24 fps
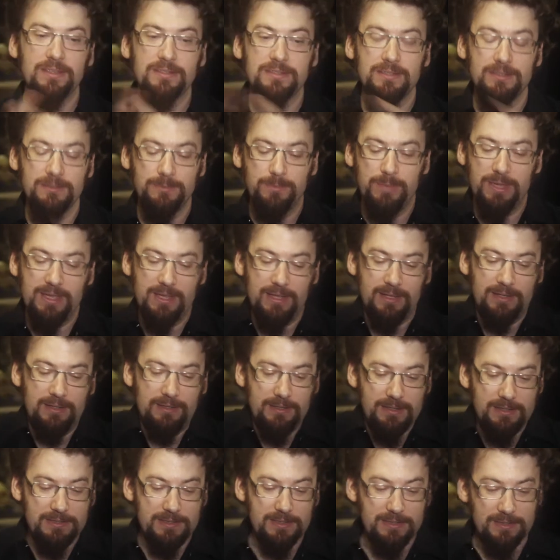this is
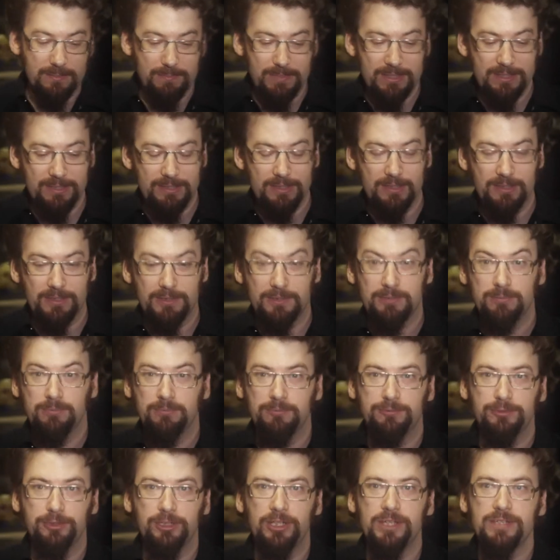a big year
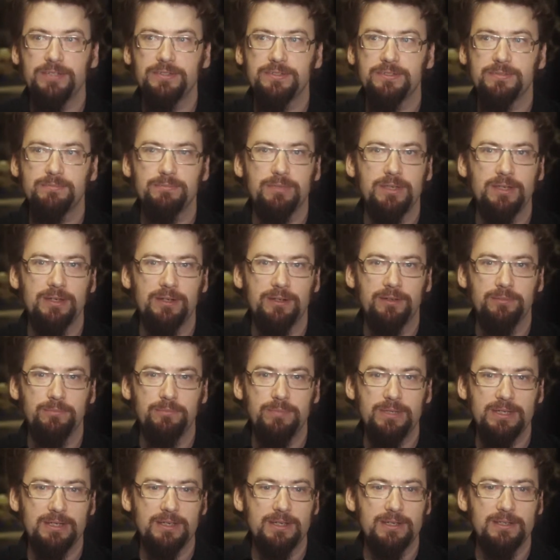for us here
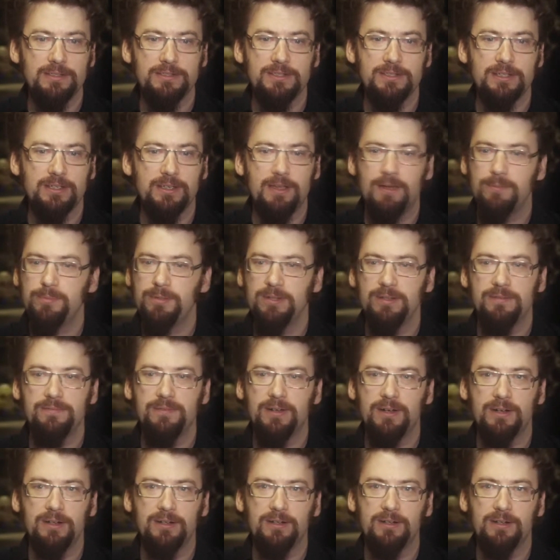because a couple of
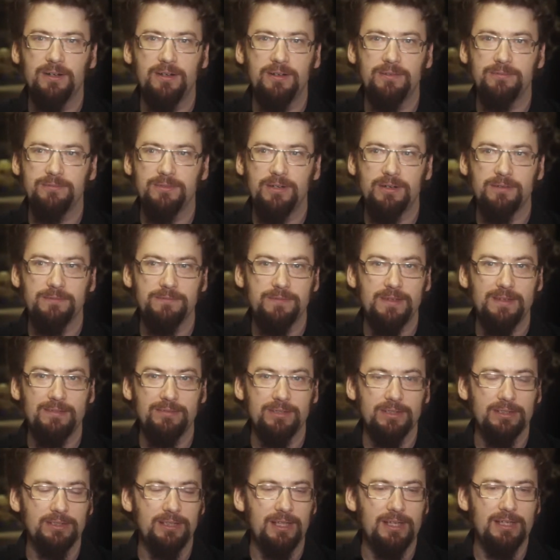our
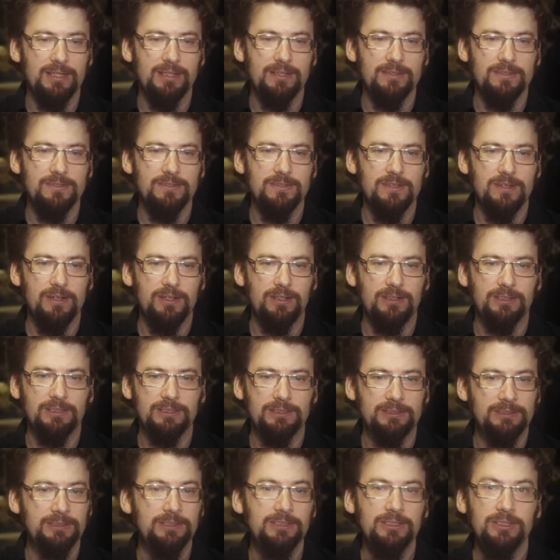favorite clients
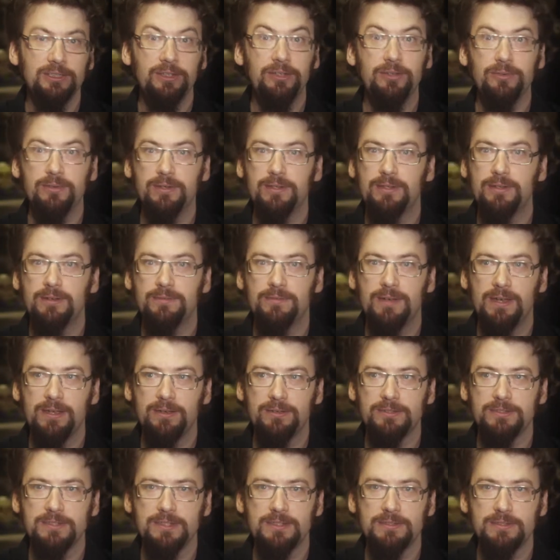are doing their final
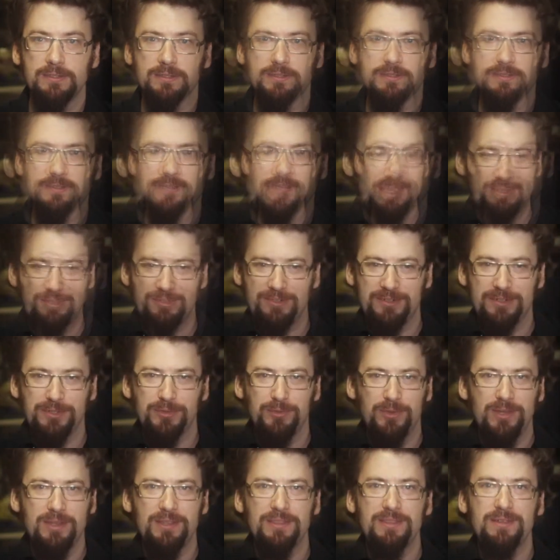season. Dexter is
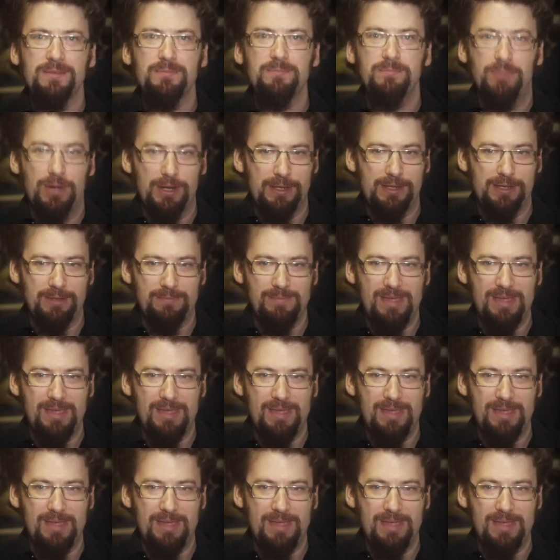one of them. Breaking